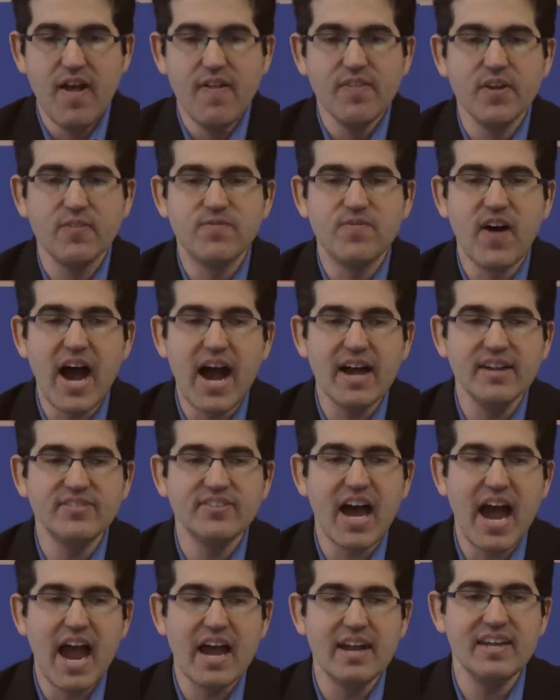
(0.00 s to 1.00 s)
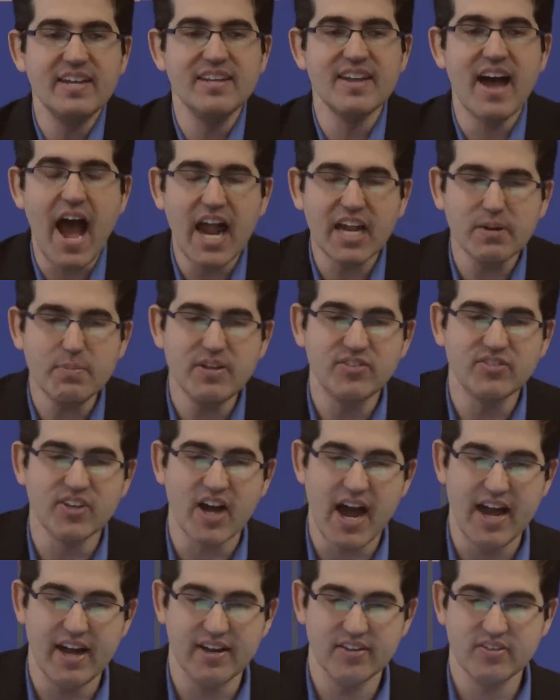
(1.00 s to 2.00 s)
that finds ID not to be
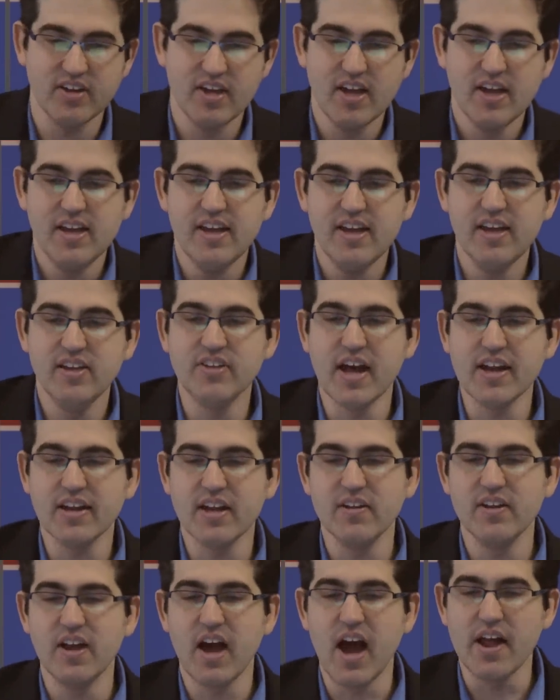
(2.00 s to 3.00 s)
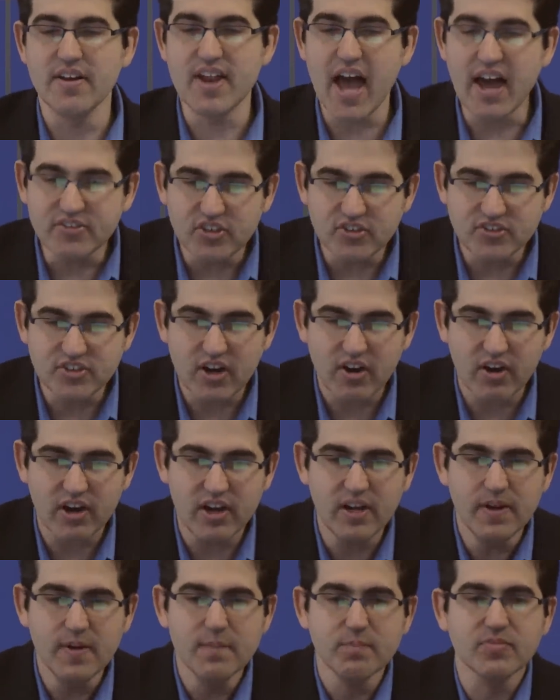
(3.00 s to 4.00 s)
science is un
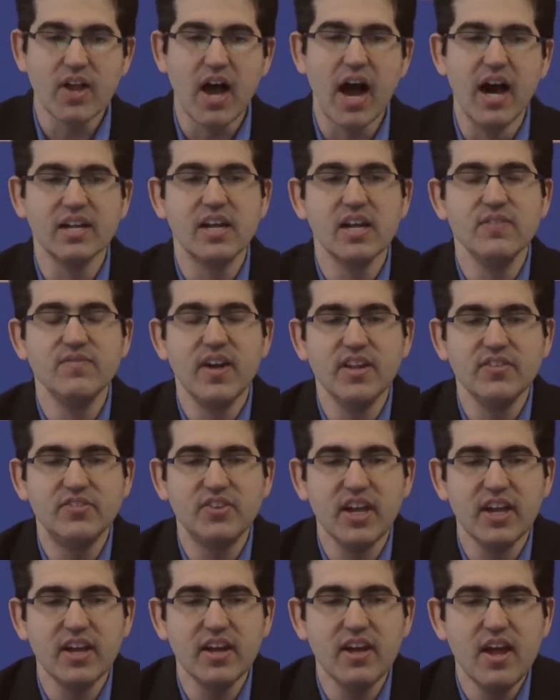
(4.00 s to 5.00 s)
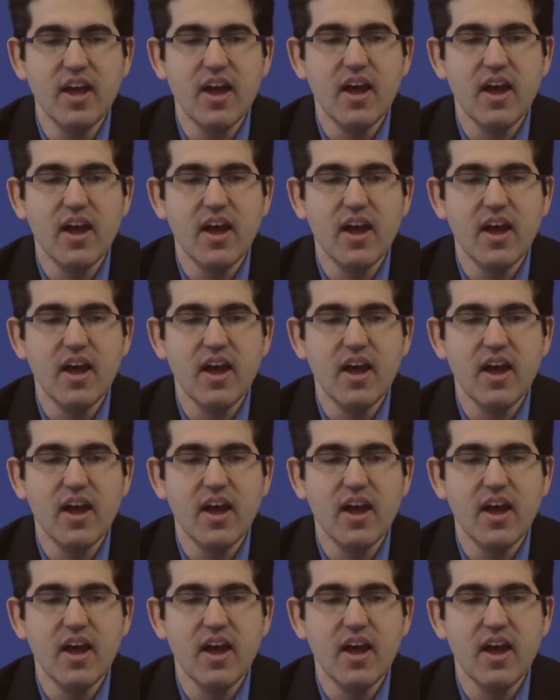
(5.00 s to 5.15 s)
unnecessary, unconvincing,